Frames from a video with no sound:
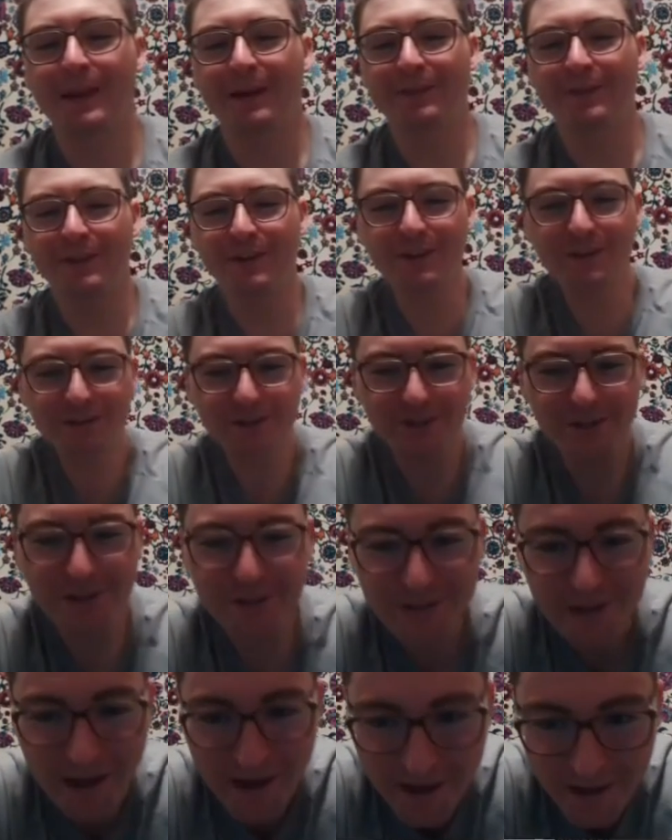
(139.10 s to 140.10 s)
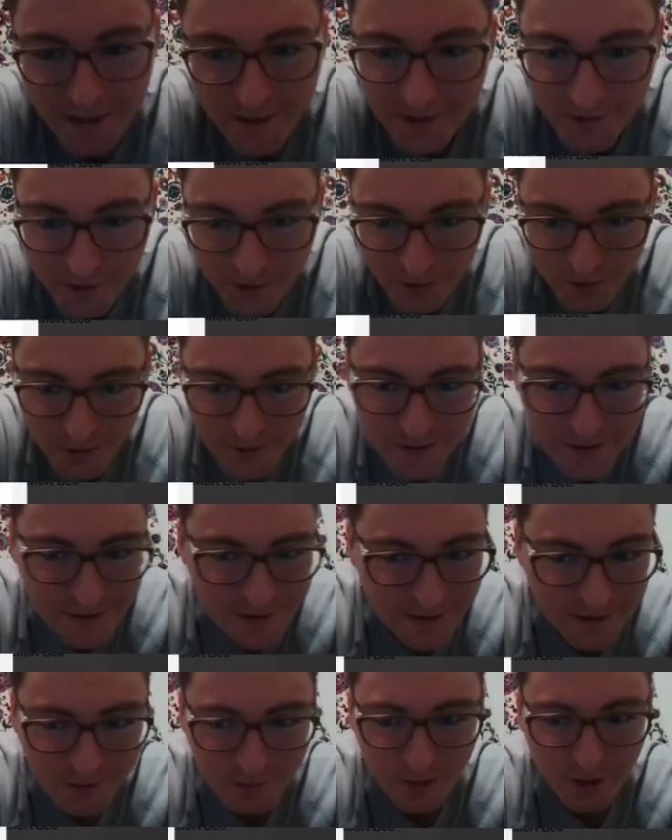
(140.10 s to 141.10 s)
This is an
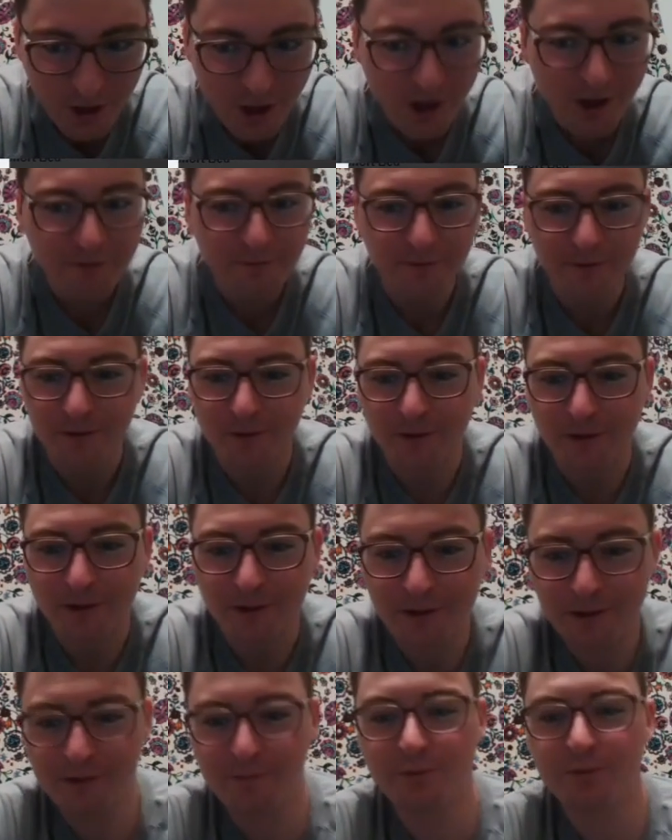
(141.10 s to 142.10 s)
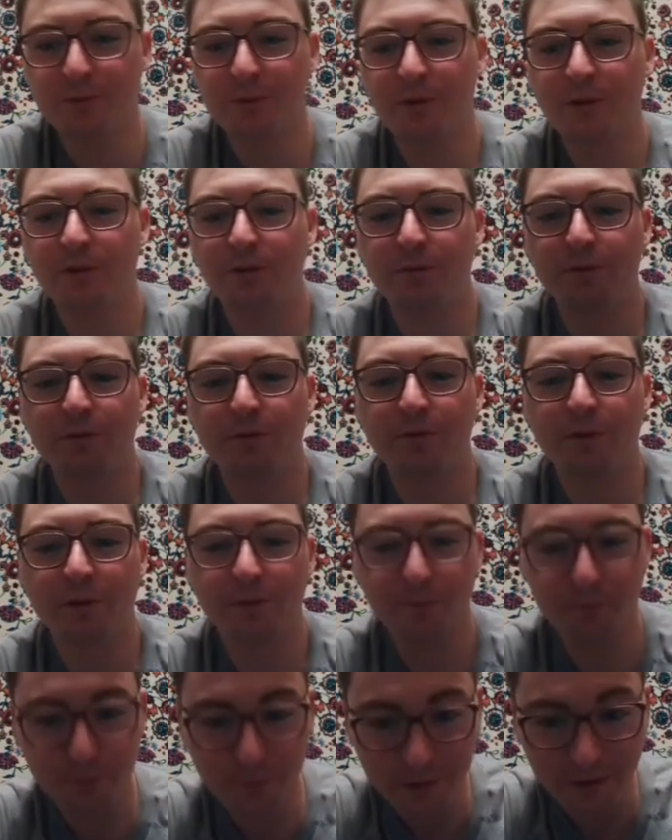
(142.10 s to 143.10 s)
irresistible offer. It comes with
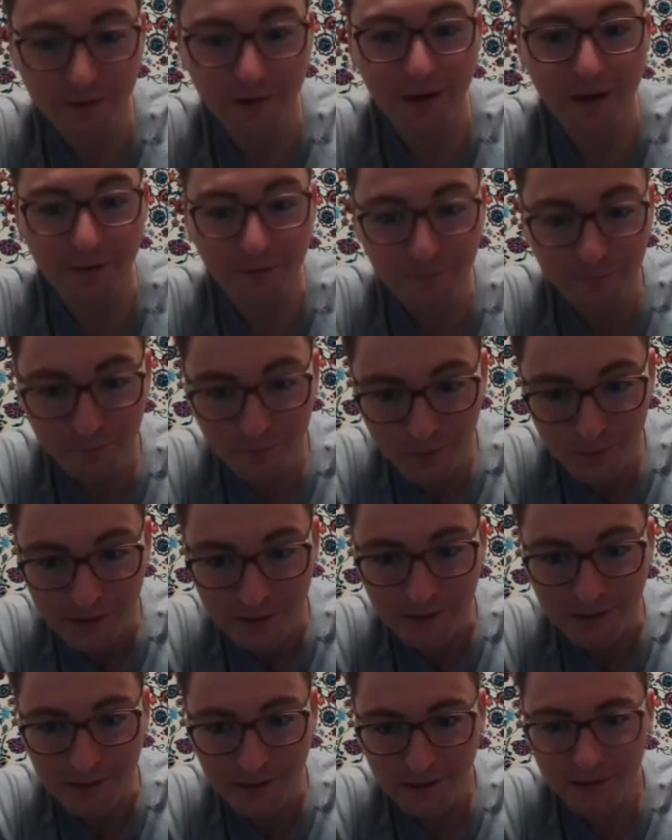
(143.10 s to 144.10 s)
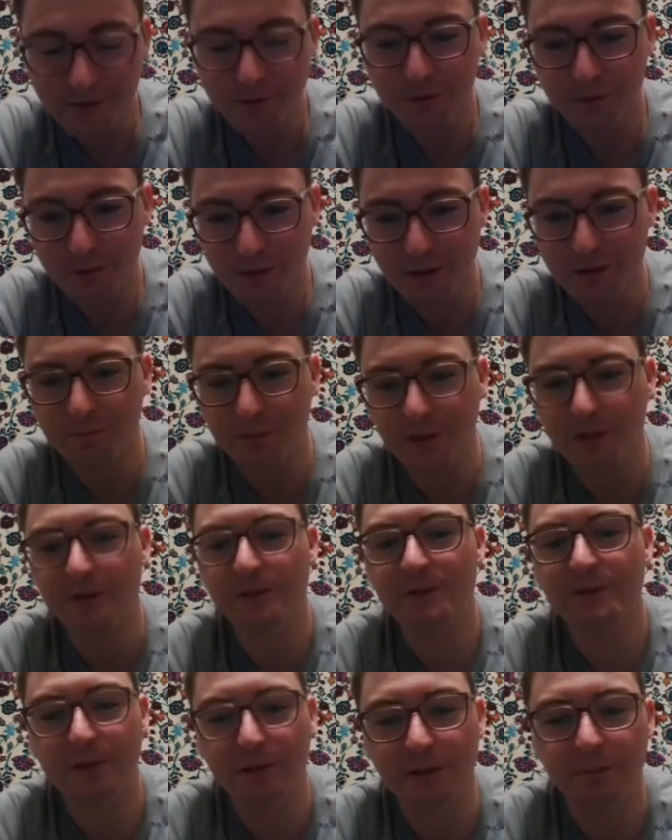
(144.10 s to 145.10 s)
a free 3
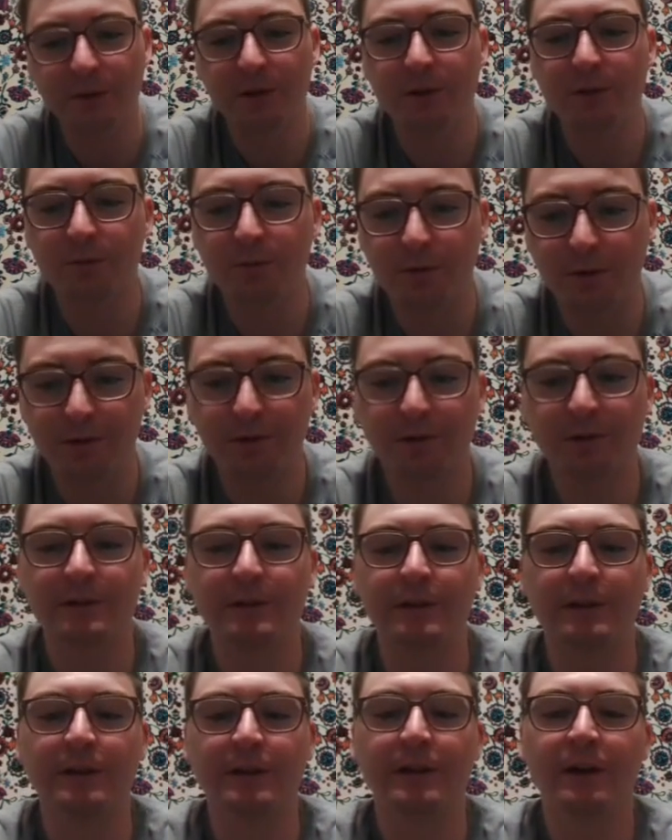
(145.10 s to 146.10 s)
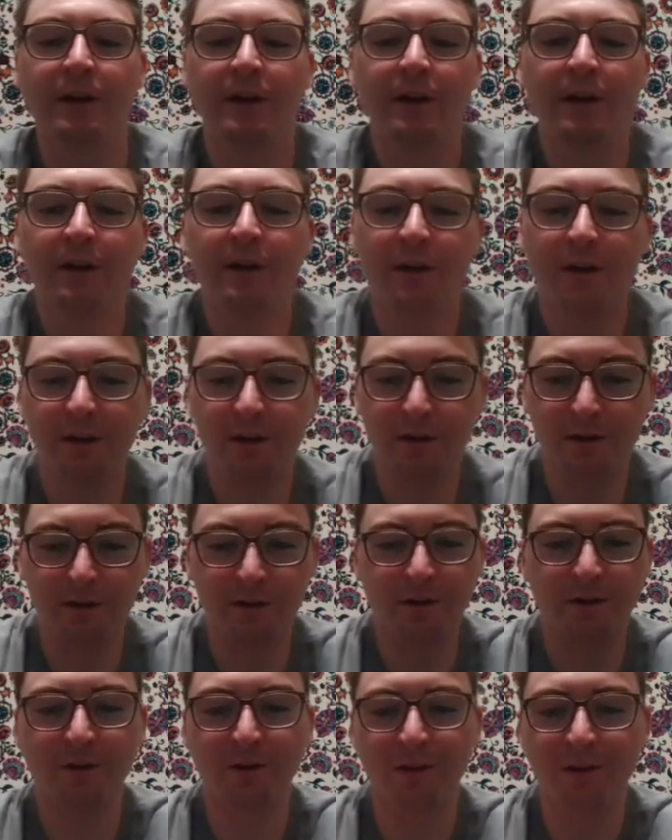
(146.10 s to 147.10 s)
months limited warranty.
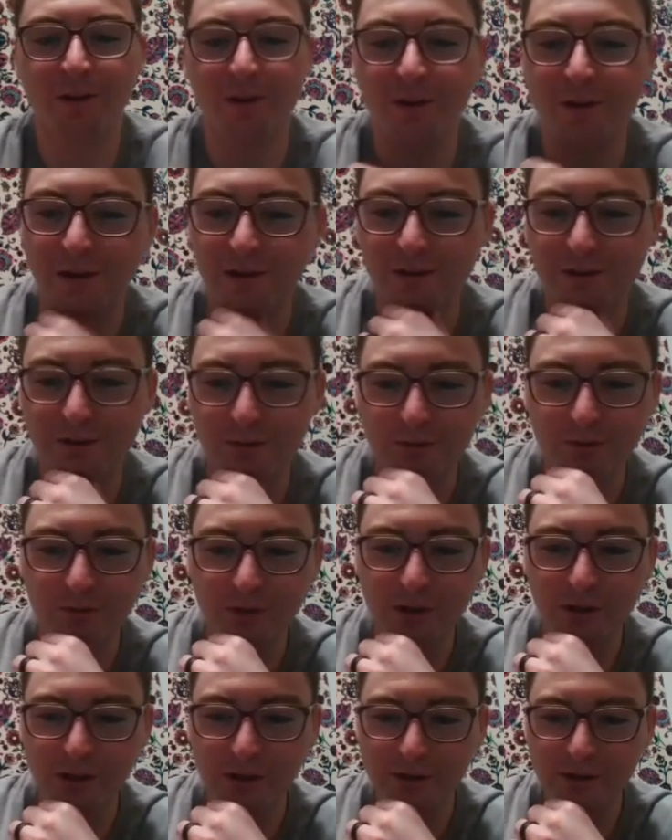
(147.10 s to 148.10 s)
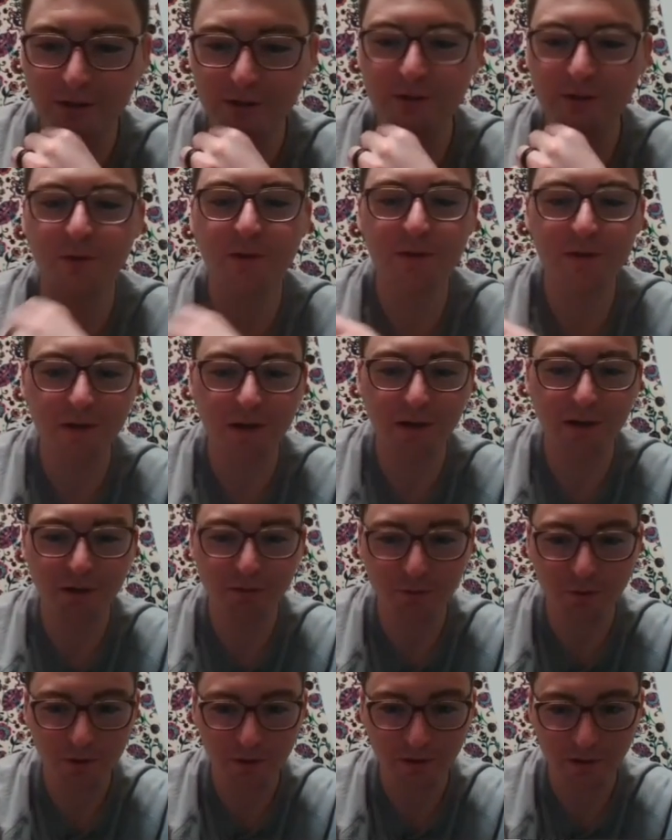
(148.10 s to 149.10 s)
Oh, okay. So it is
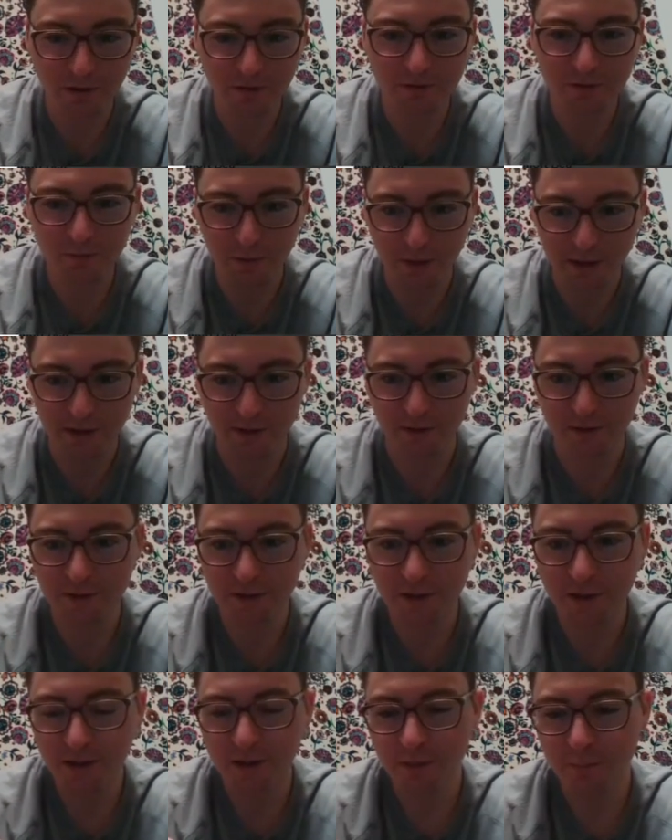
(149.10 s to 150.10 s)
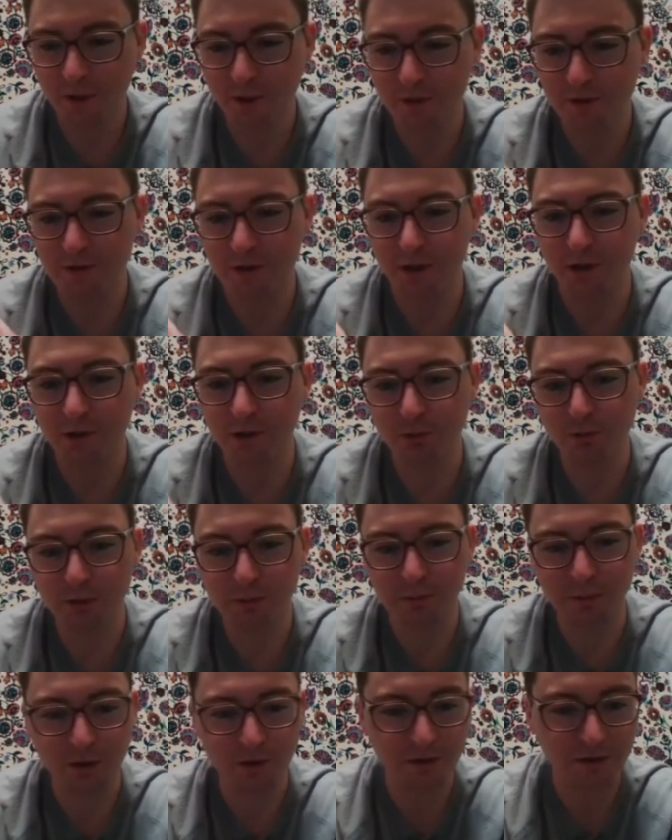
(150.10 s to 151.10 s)
94,000 miles, but it's on a
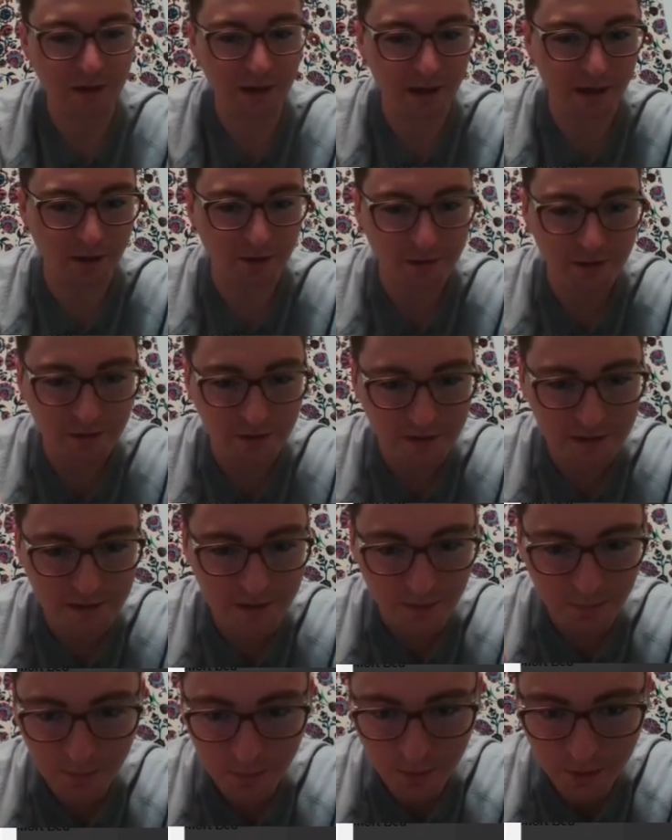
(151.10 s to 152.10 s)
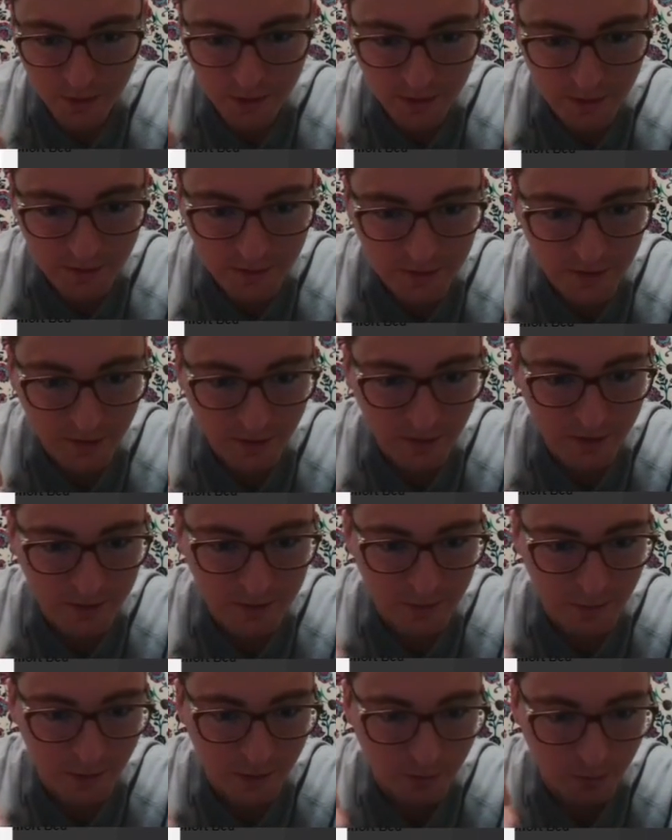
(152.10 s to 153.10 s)
rebuilt title. So at some point, this car has
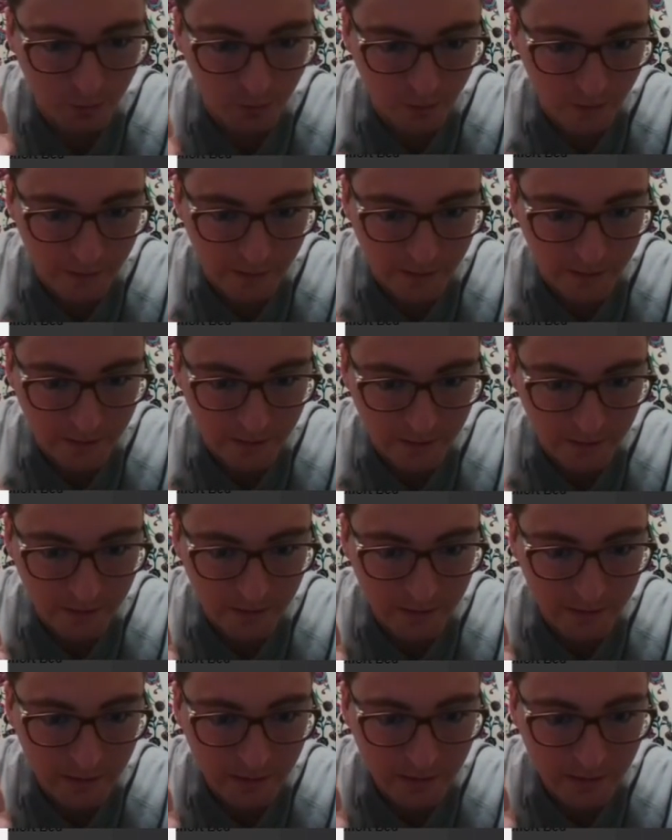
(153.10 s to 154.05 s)
been wrecked.